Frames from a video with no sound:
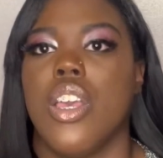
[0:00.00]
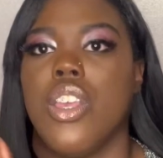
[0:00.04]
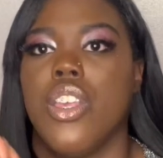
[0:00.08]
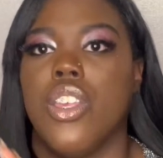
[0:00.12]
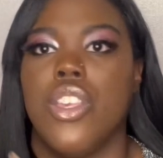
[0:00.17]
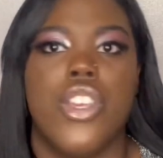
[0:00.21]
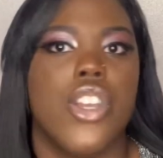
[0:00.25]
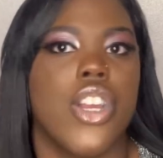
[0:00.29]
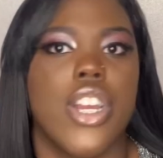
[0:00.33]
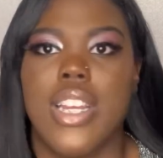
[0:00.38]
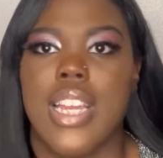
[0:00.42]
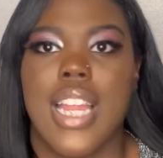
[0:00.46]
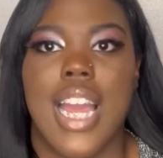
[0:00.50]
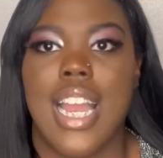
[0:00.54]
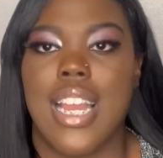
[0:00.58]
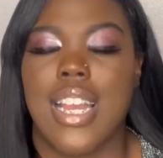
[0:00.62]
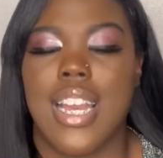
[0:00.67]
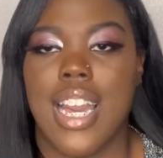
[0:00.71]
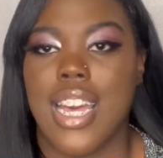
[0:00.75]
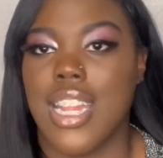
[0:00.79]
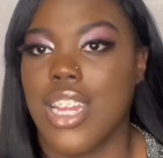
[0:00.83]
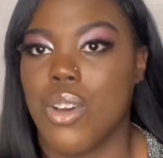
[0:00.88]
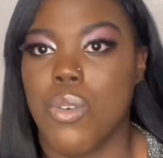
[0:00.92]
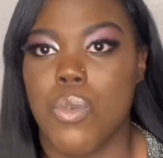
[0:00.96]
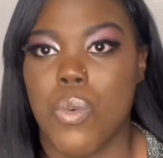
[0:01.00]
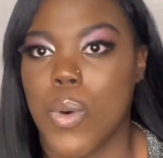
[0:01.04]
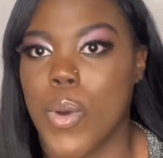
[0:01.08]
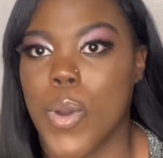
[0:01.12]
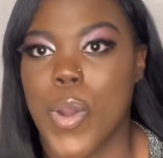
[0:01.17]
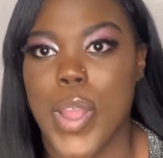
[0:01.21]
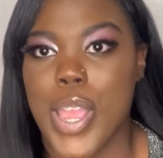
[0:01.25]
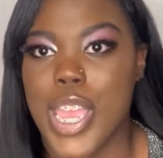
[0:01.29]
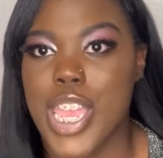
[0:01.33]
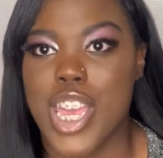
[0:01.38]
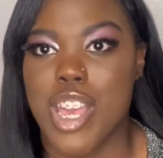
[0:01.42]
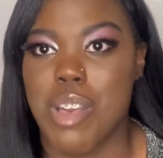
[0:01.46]
You're not gonna
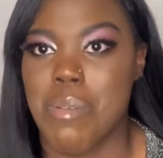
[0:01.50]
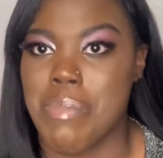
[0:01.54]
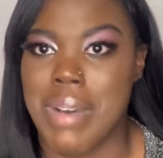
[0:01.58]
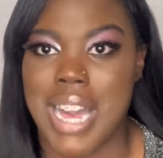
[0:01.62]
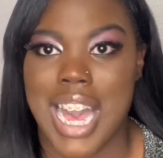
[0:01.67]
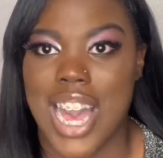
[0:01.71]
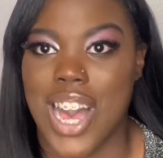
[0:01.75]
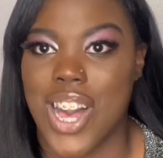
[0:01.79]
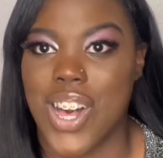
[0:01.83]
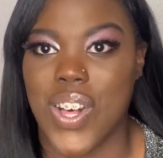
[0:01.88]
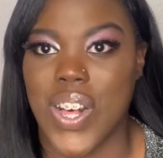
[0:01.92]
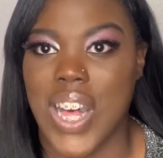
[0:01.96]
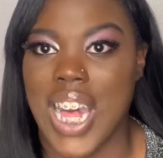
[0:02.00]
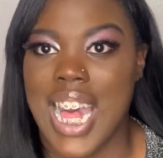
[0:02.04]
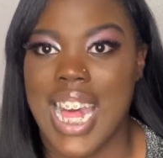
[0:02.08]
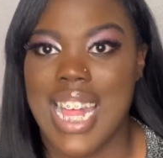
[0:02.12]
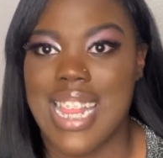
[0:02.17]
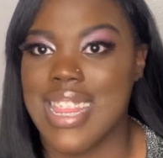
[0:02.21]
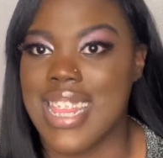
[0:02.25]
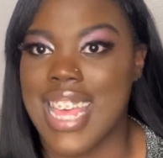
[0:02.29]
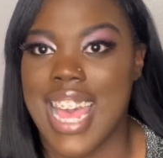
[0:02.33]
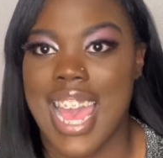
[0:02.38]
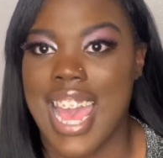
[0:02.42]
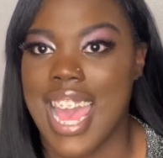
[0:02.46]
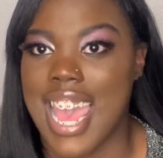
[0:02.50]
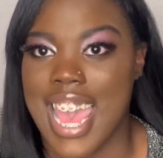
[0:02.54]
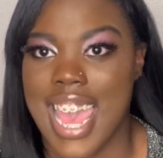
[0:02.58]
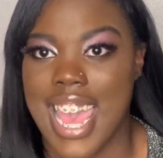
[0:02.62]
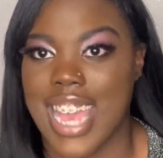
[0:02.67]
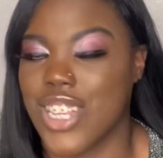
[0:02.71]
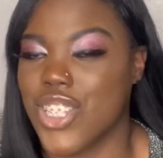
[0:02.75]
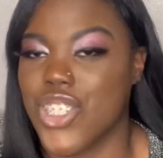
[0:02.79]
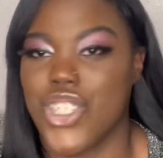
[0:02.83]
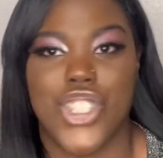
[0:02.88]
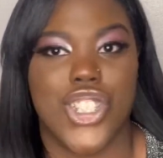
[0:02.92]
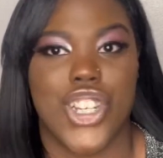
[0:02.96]
worry about that
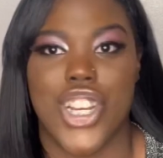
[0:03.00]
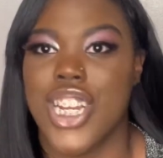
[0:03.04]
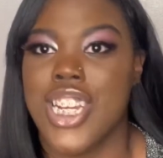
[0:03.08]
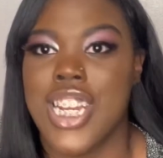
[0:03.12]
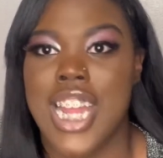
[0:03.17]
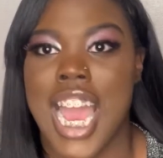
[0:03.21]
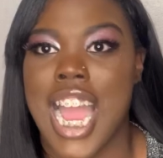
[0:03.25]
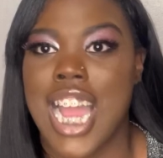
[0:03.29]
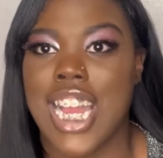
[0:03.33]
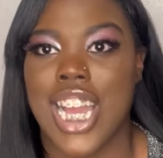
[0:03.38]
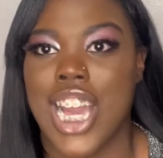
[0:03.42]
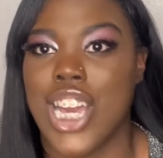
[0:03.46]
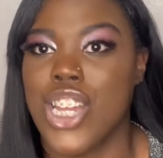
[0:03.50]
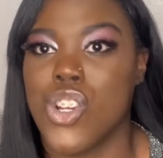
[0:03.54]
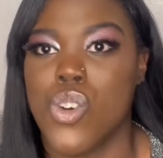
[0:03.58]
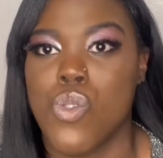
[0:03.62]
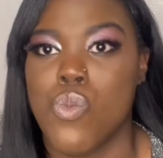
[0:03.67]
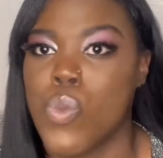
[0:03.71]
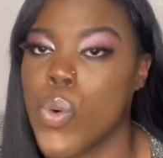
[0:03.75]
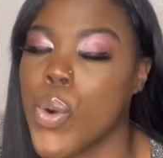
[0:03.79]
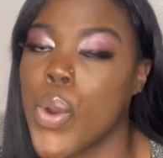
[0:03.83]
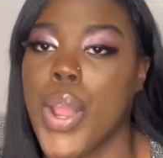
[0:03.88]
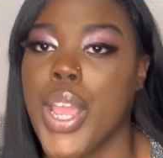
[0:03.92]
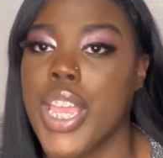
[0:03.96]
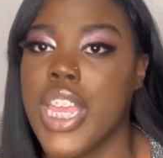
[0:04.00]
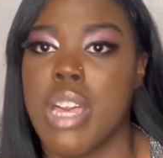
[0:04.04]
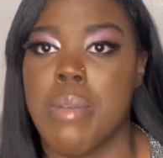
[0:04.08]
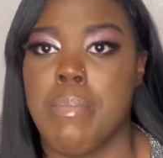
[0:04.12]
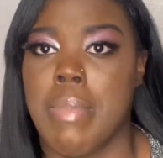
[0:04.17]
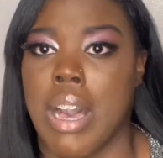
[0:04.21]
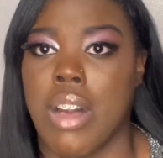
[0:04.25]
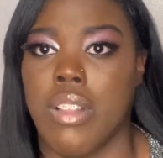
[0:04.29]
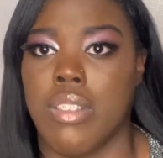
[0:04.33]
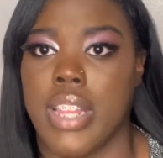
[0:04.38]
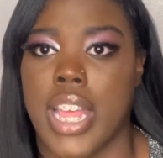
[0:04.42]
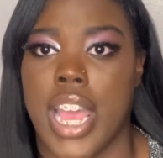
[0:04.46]
ex. You're not gonna worry
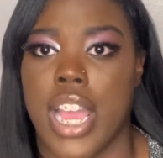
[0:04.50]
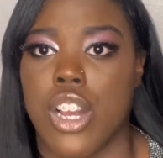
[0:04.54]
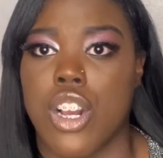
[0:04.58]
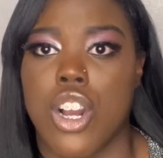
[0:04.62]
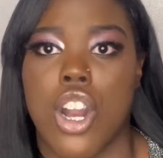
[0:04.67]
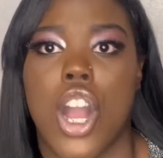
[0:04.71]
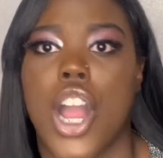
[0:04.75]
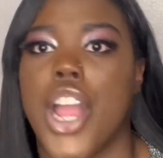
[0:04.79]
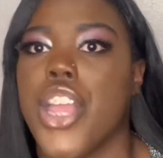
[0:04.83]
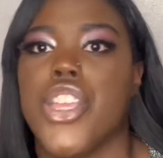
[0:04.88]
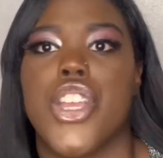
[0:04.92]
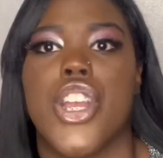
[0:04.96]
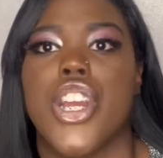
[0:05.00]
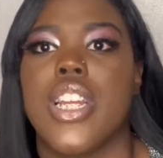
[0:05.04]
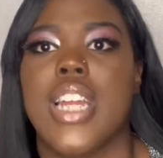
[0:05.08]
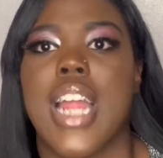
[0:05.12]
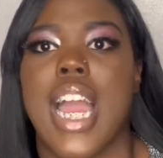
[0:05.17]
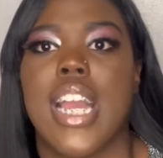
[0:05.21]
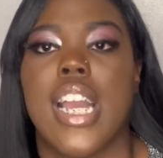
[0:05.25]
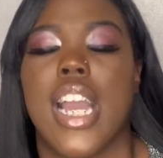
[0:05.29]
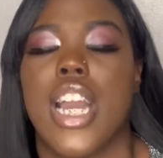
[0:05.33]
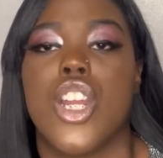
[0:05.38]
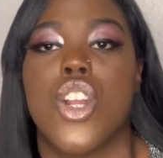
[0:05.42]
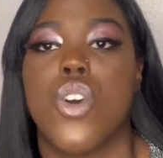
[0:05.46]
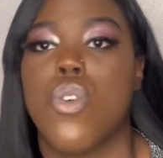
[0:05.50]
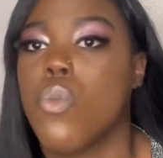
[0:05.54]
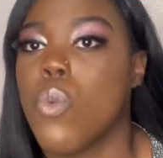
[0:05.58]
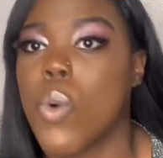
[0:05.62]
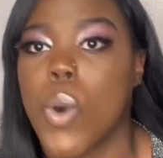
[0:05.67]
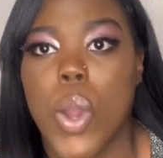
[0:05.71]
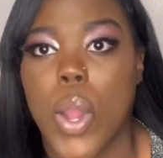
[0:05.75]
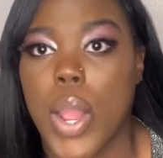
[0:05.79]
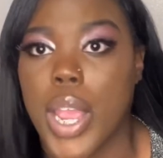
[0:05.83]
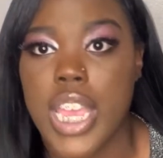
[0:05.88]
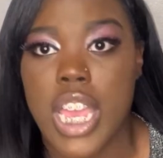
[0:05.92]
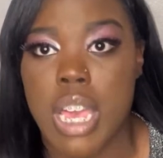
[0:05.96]
about that car. You're not gonna
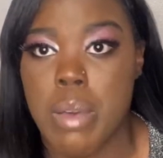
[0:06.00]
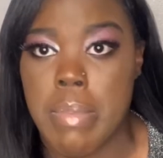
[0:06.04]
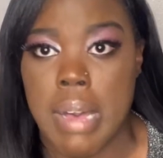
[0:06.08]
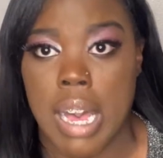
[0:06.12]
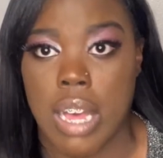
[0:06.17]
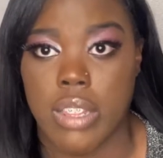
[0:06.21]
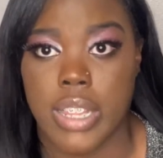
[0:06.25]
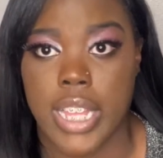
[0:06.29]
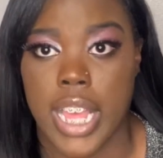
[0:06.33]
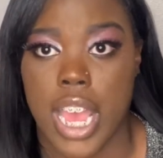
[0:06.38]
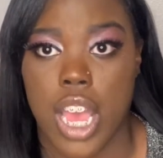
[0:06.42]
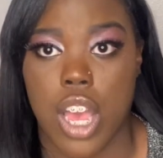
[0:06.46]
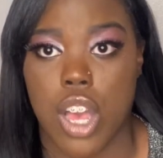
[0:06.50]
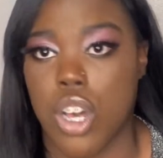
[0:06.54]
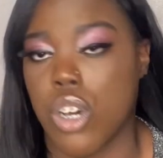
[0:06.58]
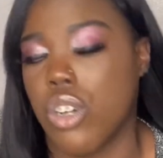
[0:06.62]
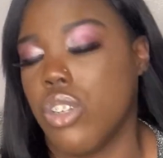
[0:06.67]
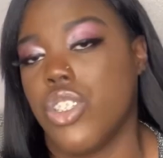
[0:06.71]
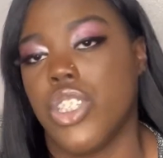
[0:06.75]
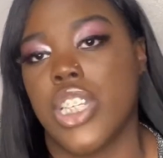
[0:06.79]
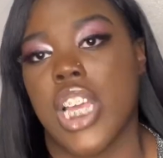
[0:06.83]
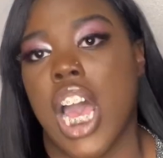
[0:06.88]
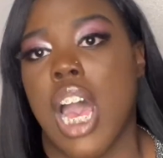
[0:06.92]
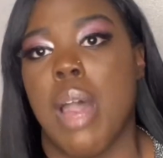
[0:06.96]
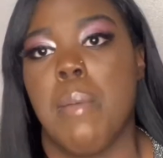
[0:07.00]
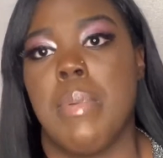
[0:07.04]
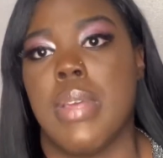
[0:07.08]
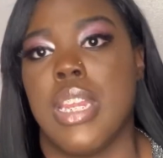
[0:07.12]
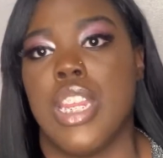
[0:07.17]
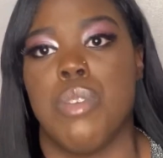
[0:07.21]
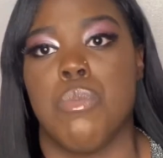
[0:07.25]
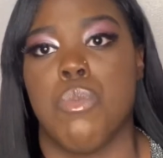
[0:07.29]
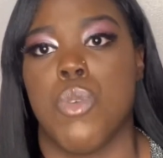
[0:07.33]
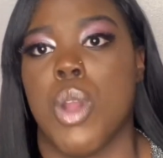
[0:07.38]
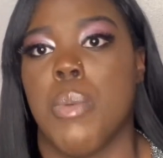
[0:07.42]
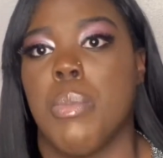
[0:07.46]
worry about that old job
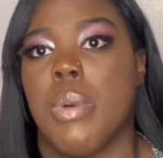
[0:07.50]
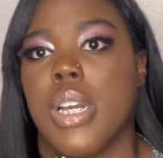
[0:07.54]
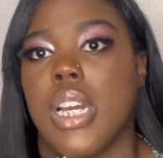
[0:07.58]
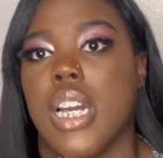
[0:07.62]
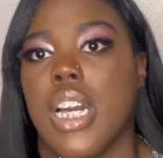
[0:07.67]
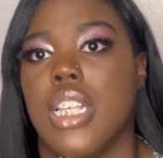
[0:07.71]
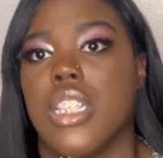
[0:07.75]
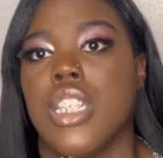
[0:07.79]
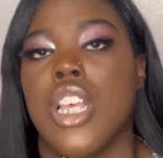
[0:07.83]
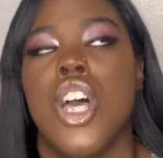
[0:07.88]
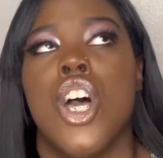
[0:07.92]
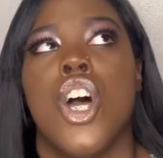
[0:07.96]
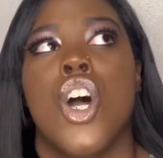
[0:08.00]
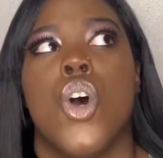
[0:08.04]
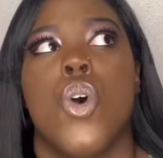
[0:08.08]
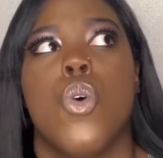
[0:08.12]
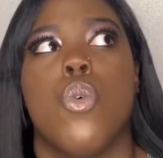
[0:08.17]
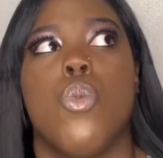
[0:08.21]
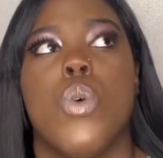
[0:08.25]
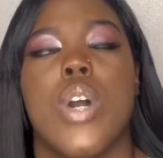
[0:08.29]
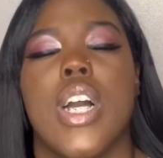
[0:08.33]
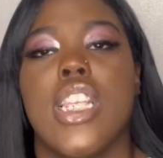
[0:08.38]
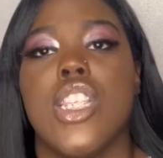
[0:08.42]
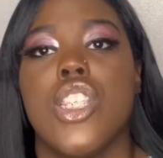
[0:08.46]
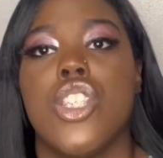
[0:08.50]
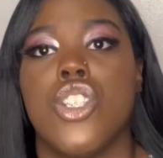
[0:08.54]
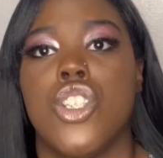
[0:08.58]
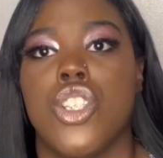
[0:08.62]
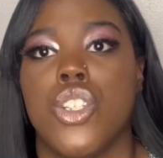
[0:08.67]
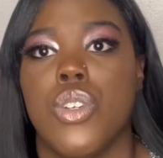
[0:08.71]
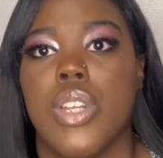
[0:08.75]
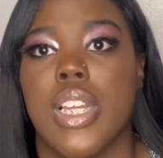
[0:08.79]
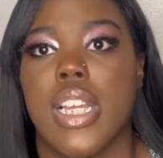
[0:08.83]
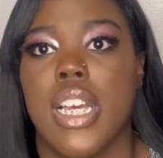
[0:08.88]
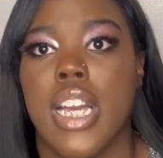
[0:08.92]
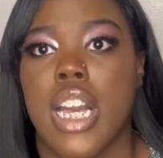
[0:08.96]
anymore, because what's
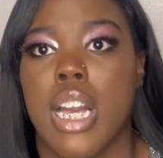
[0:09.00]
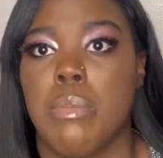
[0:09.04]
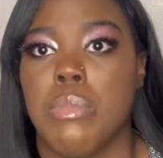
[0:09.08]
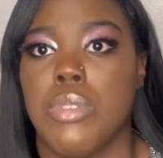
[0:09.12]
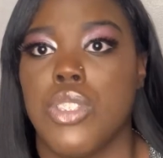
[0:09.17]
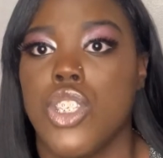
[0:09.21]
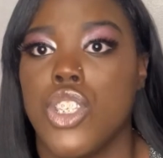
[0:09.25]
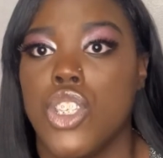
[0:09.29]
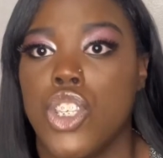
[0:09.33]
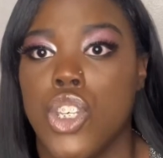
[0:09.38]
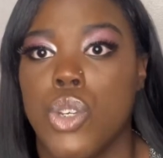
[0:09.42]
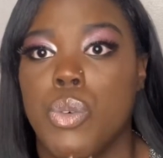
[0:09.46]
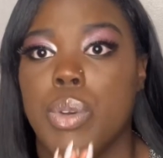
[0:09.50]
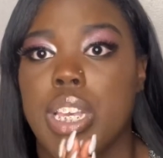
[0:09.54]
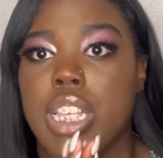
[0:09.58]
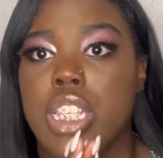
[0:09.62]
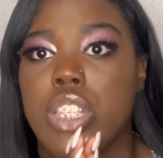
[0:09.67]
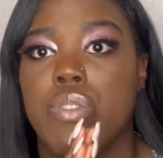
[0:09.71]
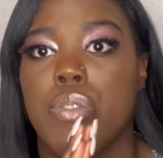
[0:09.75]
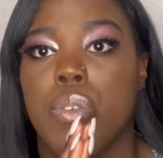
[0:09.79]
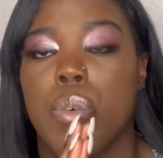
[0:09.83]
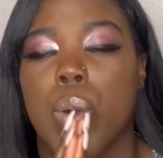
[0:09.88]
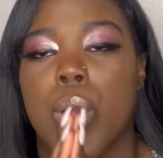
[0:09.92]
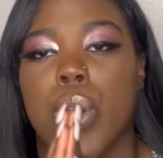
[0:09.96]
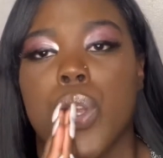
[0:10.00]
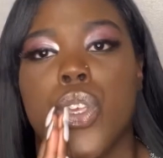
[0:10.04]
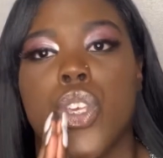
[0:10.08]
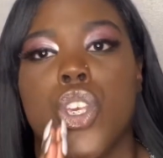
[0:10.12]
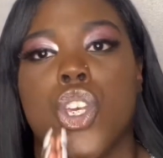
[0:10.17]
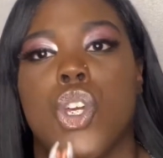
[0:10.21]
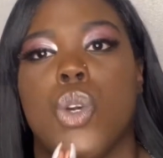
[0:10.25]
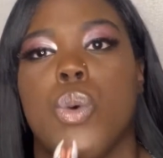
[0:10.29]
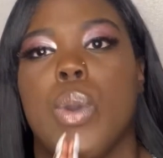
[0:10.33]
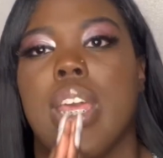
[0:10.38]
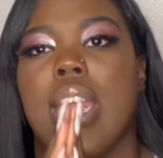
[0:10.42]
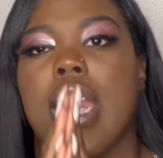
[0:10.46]
due to come to you is for
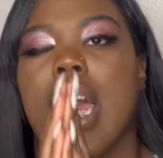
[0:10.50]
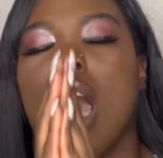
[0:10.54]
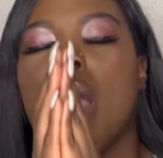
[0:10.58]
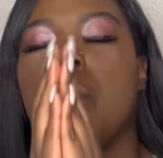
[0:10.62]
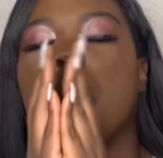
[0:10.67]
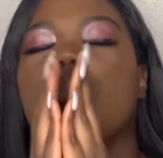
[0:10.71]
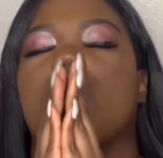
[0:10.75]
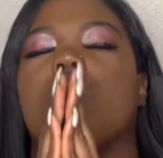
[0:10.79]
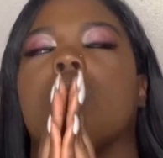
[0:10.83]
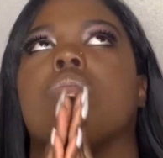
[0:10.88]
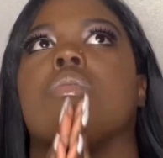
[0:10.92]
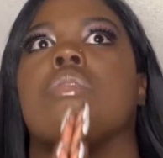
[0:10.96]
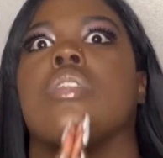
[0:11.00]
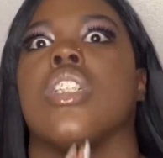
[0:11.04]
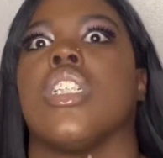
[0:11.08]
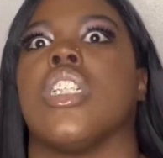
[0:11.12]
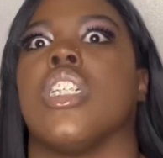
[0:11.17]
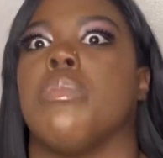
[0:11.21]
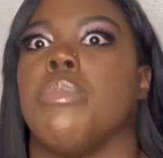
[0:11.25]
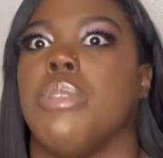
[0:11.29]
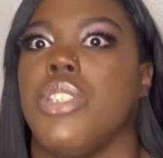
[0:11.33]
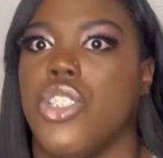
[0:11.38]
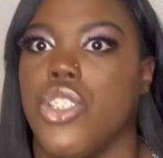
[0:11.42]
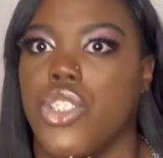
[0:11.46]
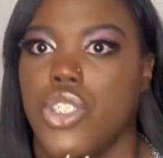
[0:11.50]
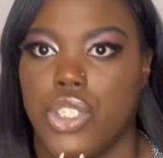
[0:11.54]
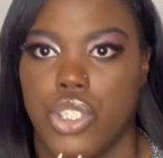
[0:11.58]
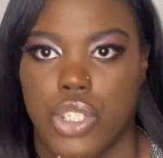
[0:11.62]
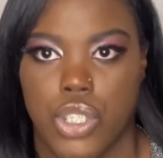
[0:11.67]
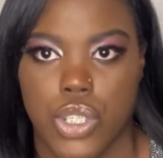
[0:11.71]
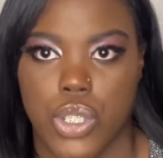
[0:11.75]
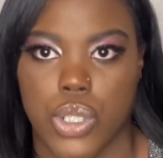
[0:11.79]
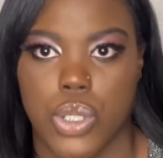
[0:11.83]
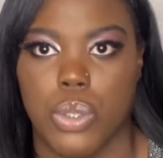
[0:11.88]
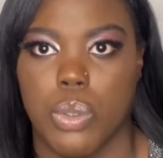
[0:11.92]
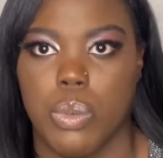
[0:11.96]
you. And I promise
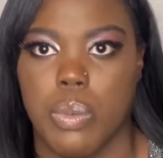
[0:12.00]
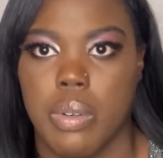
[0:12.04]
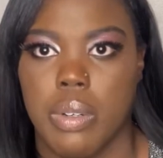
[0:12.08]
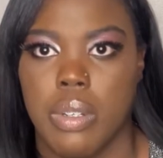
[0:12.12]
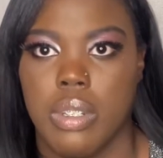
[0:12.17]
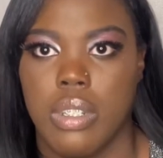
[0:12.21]
you,